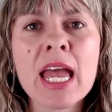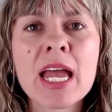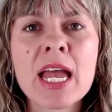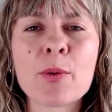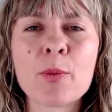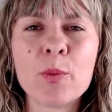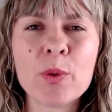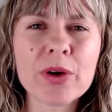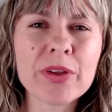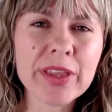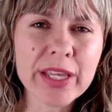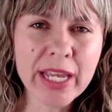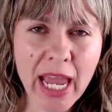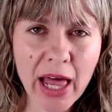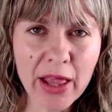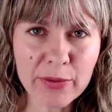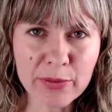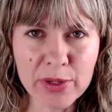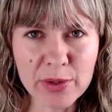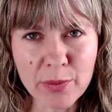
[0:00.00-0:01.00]
Will the
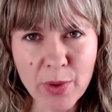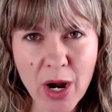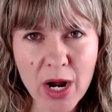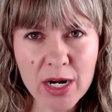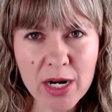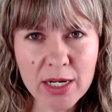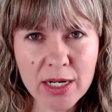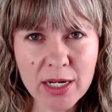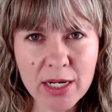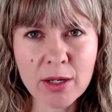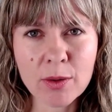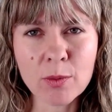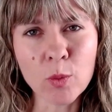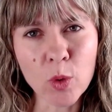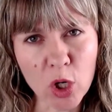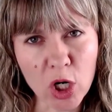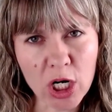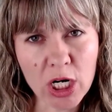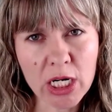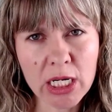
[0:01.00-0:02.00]
gallery walk
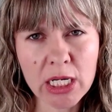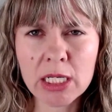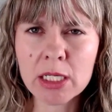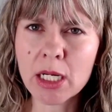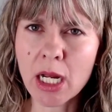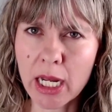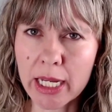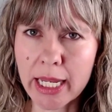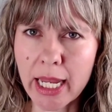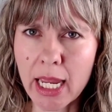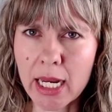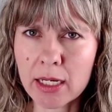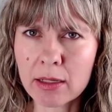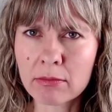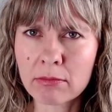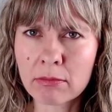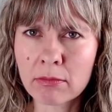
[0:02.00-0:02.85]
work again?